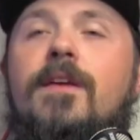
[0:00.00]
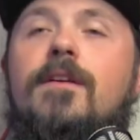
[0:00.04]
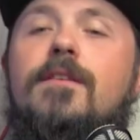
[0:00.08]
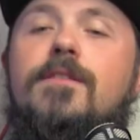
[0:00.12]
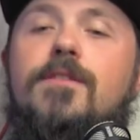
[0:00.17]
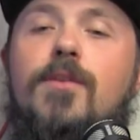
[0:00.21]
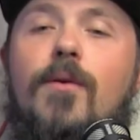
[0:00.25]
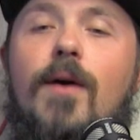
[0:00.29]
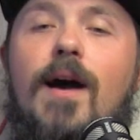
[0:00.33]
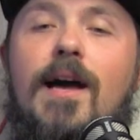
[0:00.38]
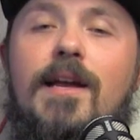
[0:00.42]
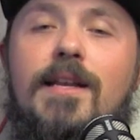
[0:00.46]

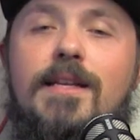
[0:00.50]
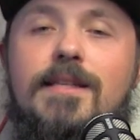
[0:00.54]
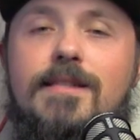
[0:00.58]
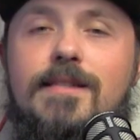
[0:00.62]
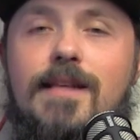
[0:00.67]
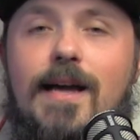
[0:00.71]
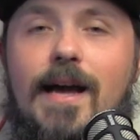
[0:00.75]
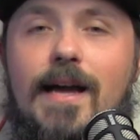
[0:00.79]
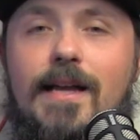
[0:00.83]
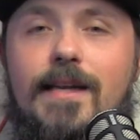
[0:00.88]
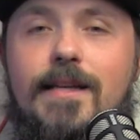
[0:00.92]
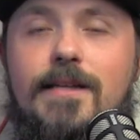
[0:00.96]
So I
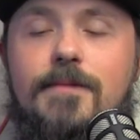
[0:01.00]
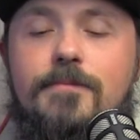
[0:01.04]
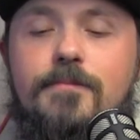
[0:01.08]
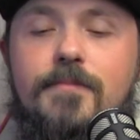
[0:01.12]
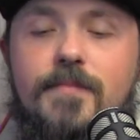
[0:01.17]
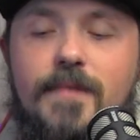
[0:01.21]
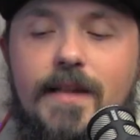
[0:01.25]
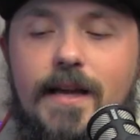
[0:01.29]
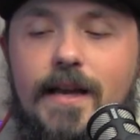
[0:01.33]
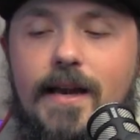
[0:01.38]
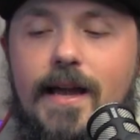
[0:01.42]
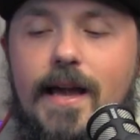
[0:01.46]
decided
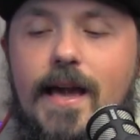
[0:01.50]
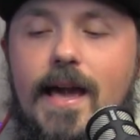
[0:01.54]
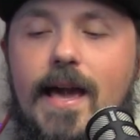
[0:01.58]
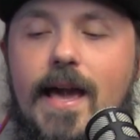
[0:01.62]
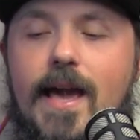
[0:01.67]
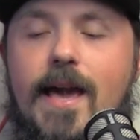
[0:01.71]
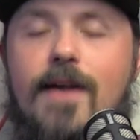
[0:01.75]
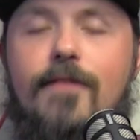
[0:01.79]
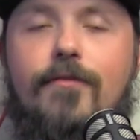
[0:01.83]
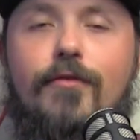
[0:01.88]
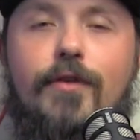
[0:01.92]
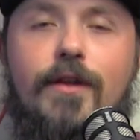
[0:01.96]
that
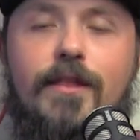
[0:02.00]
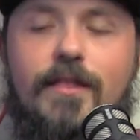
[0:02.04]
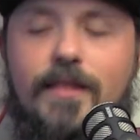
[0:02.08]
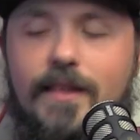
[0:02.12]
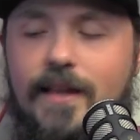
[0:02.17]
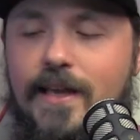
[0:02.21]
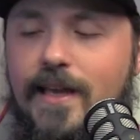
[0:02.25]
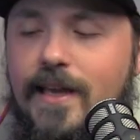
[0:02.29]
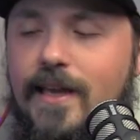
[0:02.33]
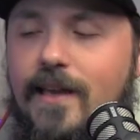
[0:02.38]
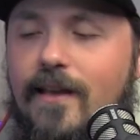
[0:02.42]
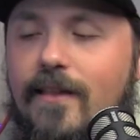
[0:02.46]

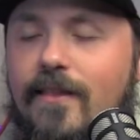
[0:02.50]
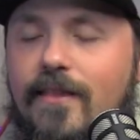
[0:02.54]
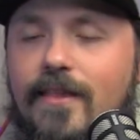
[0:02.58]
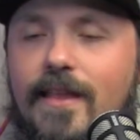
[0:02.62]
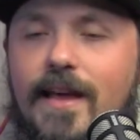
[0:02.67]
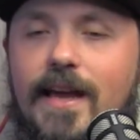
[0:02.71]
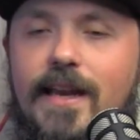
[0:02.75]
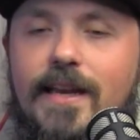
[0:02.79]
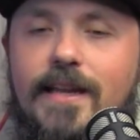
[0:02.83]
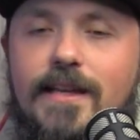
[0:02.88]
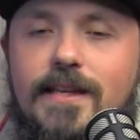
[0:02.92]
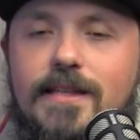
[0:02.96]
everything
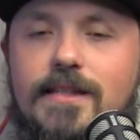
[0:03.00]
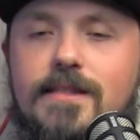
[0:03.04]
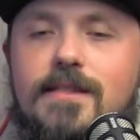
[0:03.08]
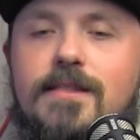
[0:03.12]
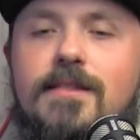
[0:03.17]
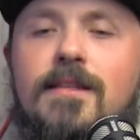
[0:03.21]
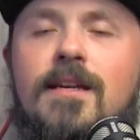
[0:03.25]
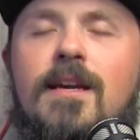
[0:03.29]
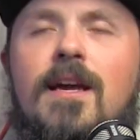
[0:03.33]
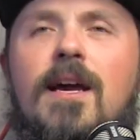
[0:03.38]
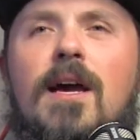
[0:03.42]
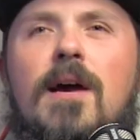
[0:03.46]
that
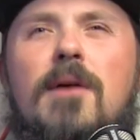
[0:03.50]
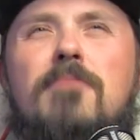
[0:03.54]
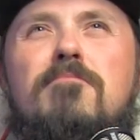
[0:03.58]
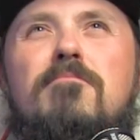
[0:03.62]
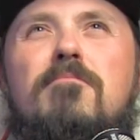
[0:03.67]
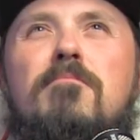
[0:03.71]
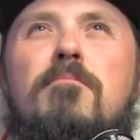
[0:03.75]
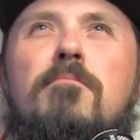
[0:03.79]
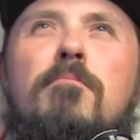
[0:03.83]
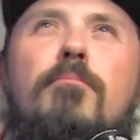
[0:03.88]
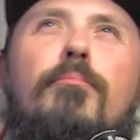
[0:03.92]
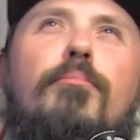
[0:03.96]
is
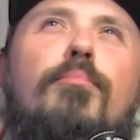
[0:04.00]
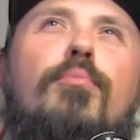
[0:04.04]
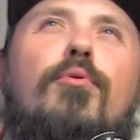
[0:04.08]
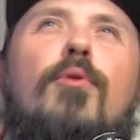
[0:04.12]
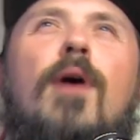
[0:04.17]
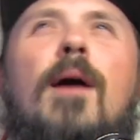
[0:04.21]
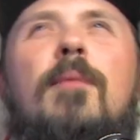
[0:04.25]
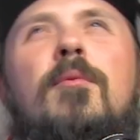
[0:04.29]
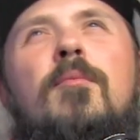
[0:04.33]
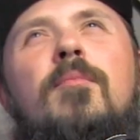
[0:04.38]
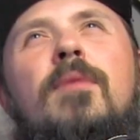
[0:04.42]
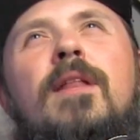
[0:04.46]

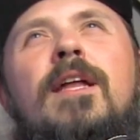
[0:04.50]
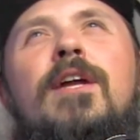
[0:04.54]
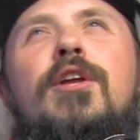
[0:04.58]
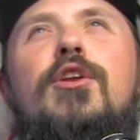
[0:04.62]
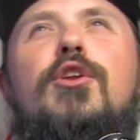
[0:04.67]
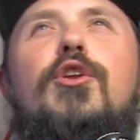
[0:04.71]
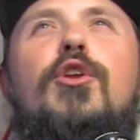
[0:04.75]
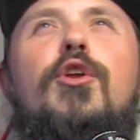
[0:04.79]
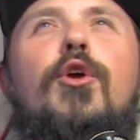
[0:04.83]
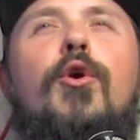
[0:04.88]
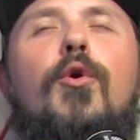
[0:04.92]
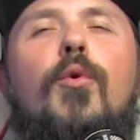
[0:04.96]
probably
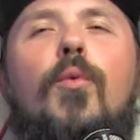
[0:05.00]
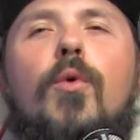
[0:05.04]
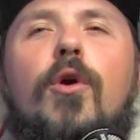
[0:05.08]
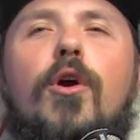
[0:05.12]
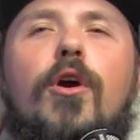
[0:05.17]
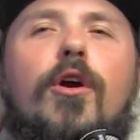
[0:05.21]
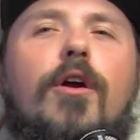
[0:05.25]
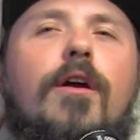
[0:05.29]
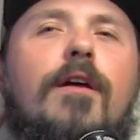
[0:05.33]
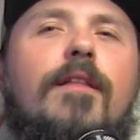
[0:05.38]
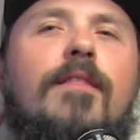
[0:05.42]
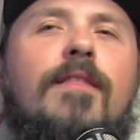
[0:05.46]

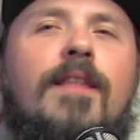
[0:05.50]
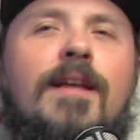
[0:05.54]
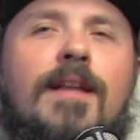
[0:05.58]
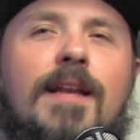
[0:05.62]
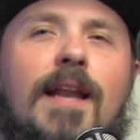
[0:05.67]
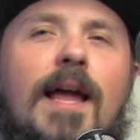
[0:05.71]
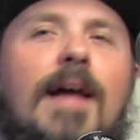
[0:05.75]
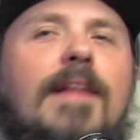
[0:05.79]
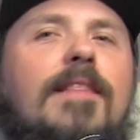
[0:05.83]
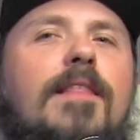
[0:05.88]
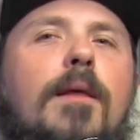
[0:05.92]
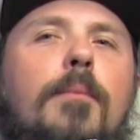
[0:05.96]
newer than
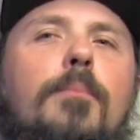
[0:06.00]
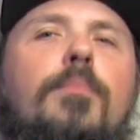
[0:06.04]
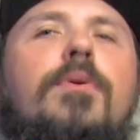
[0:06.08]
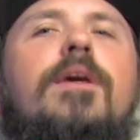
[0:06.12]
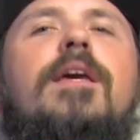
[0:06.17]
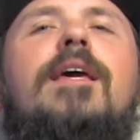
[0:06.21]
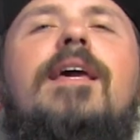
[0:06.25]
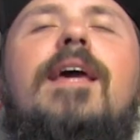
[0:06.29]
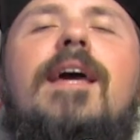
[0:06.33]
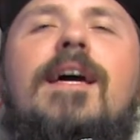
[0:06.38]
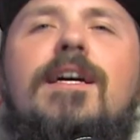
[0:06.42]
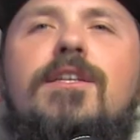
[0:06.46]
like the
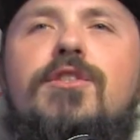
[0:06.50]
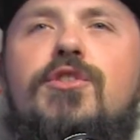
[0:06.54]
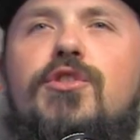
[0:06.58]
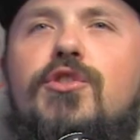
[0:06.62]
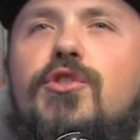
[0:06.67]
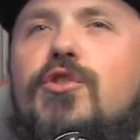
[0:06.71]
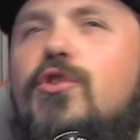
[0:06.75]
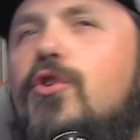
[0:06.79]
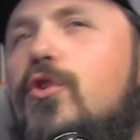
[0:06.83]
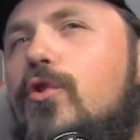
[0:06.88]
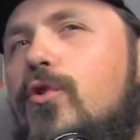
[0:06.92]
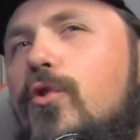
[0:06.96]

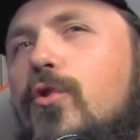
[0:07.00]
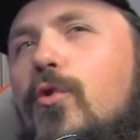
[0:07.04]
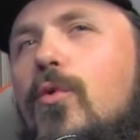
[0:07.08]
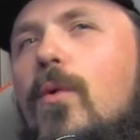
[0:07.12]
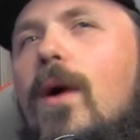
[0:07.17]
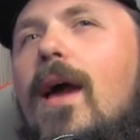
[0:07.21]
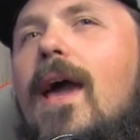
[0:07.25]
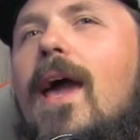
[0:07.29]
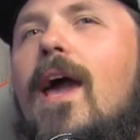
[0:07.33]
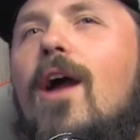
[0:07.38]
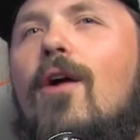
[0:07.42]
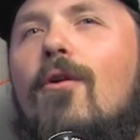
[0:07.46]

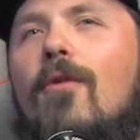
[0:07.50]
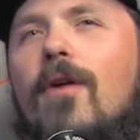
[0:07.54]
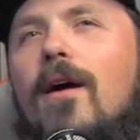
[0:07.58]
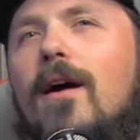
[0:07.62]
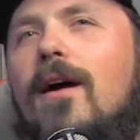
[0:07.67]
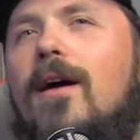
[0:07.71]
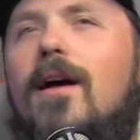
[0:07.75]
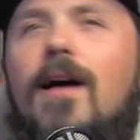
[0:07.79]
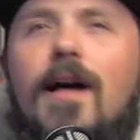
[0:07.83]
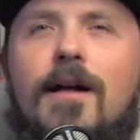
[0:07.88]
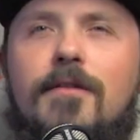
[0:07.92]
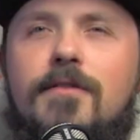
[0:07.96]
PS2
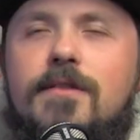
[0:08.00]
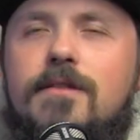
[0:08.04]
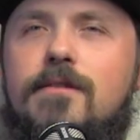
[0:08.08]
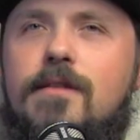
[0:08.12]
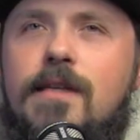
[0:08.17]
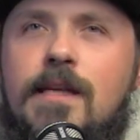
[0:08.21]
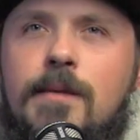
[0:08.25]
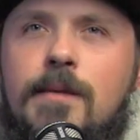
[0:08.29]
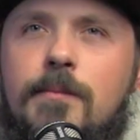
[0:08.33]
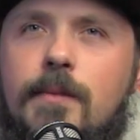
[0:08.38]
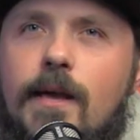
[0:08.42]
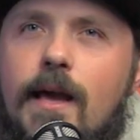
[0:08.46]
era of
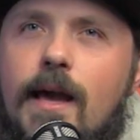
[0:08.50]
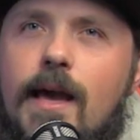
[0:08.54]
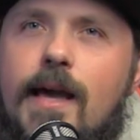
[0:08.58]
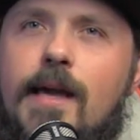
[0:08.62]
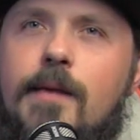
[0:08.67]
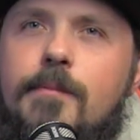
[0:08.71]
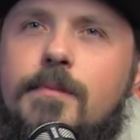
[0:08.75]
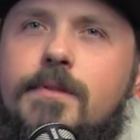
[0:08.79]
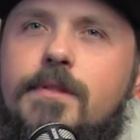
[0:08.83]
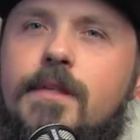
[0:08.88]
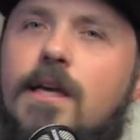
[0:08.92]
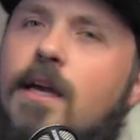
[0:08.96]
Steam
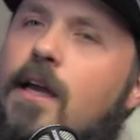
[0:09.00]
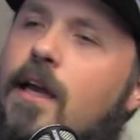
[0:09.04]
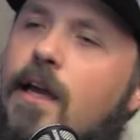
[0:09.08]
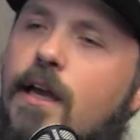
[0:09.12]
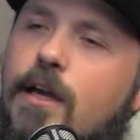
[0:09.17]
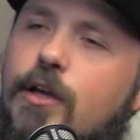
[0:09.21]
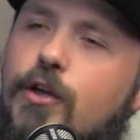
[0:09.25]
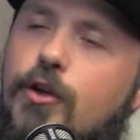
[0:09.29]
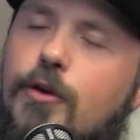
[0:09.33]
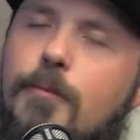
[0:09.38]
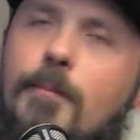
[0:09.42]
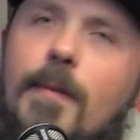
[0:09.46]
games,
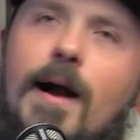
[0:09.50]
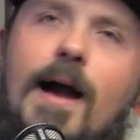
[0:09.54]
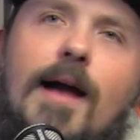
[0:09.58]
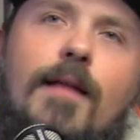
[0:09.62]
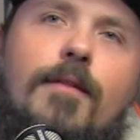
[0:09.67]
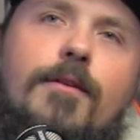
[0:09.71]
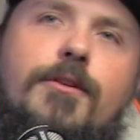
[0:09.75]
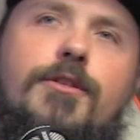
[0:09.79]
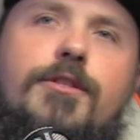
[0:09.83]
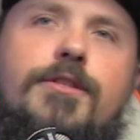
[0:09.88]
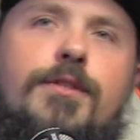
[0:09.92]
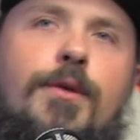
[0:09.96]
your
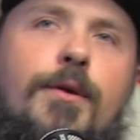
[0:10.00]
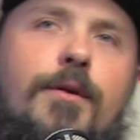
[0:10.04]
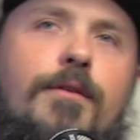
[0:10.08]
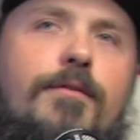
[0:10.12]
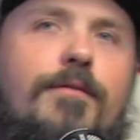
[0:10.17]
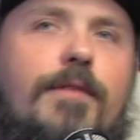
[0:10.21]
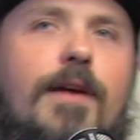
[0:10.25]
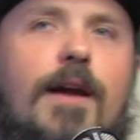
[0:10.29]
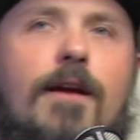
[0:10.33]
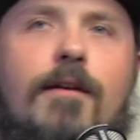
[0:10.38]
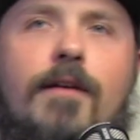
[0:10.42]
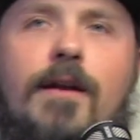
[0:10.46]
mileage is going to
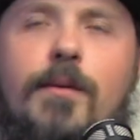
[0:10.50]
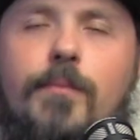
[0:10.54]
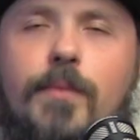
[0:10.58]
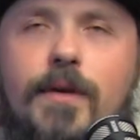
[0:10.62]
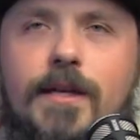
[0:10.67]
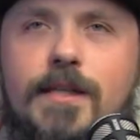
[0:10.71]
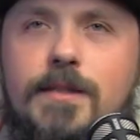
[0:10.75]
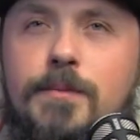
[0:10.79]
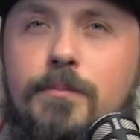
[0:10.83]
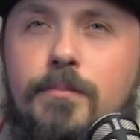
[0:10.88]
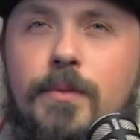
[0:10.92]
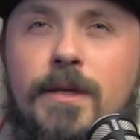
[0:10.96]
vary,
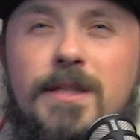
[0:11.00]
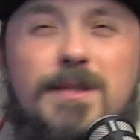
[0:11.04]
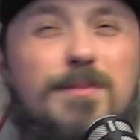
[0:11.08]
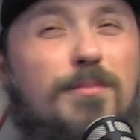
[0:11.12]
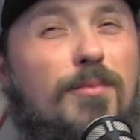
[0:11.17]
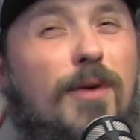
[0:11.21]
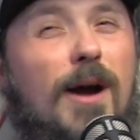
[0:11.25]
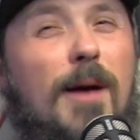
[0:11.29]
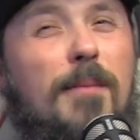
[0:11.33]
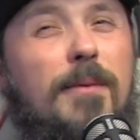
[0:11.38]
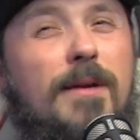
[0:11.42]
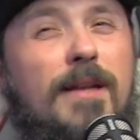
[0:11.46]
but it's
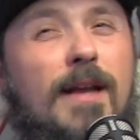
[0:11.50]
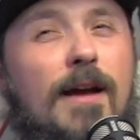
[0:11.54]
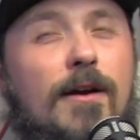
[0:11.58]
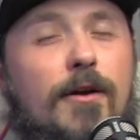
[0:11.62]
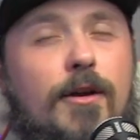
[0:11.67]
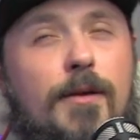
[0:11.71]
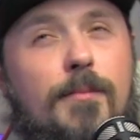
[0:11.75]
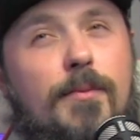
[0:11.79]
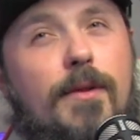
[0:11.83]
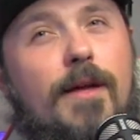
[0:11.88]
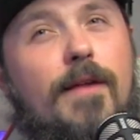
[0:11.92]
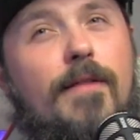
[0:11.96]
probably not
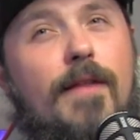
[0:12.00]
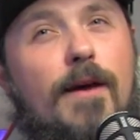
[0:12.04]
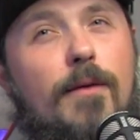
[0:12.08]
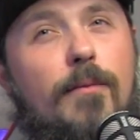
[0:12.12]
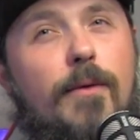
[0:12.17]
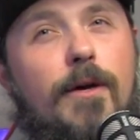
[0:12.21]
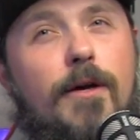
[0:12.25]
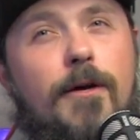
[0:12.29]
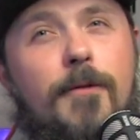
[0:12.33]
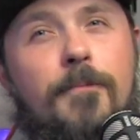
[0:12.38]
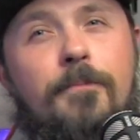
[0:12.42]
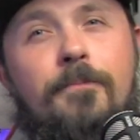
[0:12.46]
going to play that
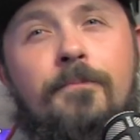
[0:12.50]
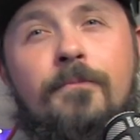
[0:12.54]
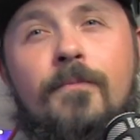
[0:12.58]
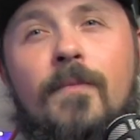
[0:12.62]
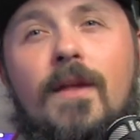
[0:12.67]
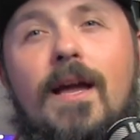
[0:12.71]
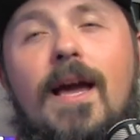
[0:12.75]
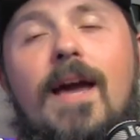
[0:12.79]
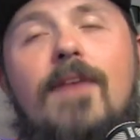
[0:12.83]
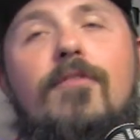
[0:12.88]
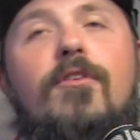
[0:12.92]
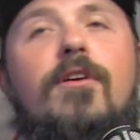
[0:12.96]
well.
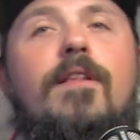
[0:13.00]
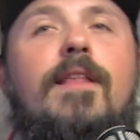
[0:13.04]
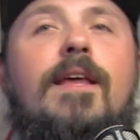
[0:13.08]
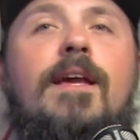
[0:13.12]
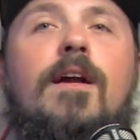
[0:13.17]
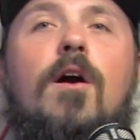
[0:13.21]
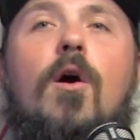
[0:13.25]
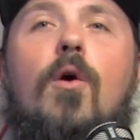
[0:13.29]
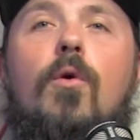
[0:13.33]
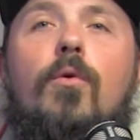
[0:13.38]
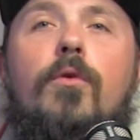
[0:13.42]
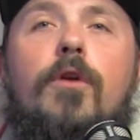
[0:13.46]

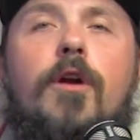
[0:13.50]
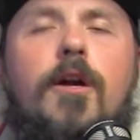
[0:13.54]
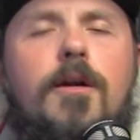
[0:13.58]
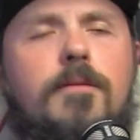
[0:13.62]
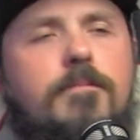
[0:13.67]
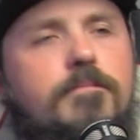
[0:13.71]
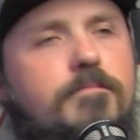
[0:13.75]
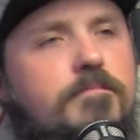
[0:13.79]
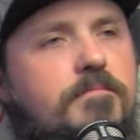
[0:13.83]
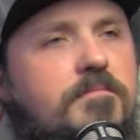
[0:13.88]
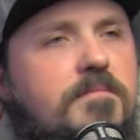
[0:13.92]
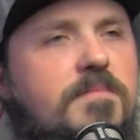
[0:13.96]
Everything
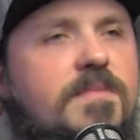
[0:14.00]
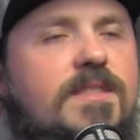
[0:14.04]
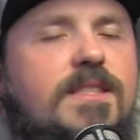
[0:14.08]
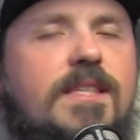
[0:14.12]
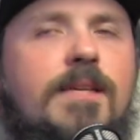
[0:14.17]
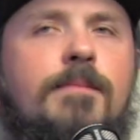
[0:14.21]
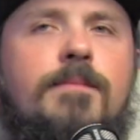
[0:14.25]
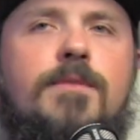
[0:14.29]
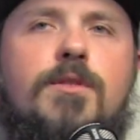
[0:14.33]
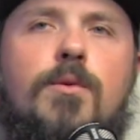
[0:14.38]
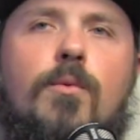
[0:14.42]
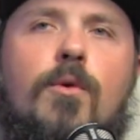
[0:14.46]
older,
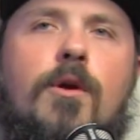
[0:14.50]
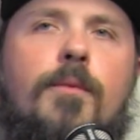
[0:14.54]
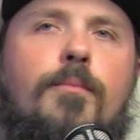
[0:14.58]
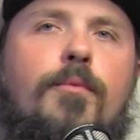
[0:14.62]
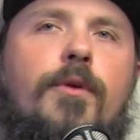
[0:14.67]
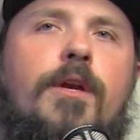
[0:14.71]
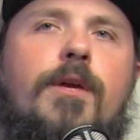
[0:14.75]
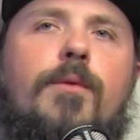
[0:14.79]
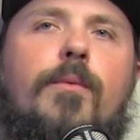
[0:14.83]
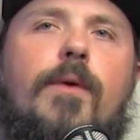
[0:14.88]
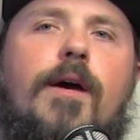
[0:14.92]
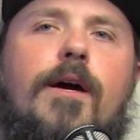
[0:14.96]
seems to work
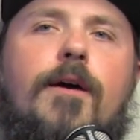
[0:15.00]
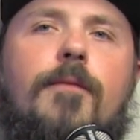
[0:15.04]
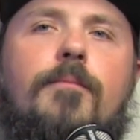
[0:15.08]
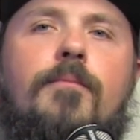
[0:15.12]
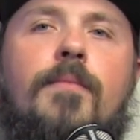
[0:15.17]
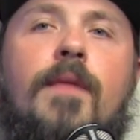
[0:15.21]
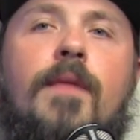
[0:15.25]
pretty well.